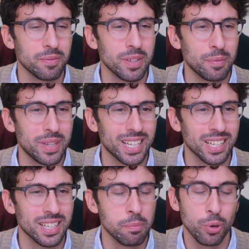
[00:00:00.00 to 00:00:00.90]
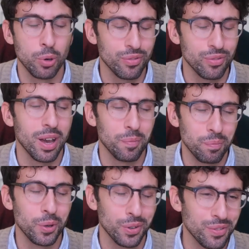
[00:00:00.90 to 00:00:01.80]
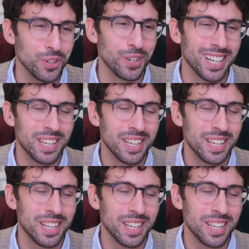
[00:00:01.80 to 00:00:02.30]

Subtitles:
meaning a book reviewer,